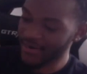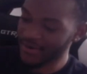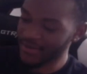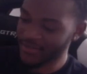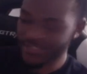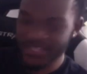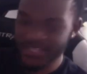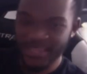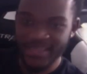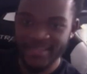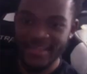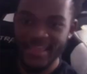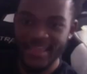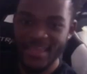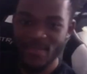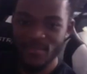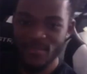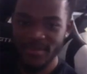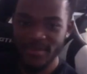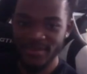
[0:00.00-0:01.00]
There's like an
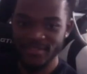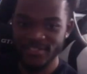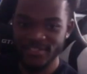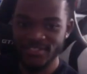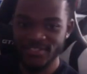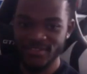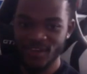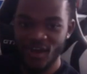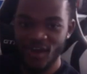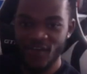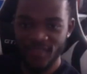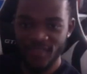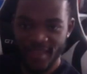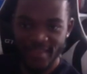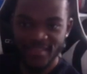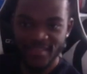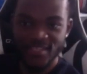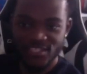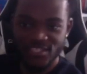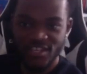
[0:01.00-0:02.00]
image of
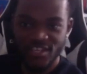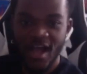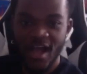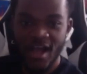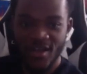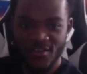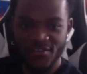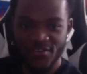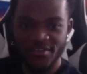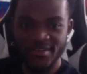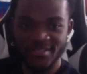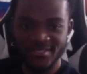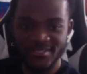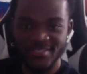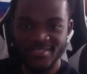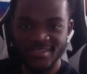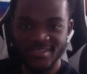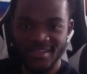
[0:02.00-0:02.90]
like the chakras.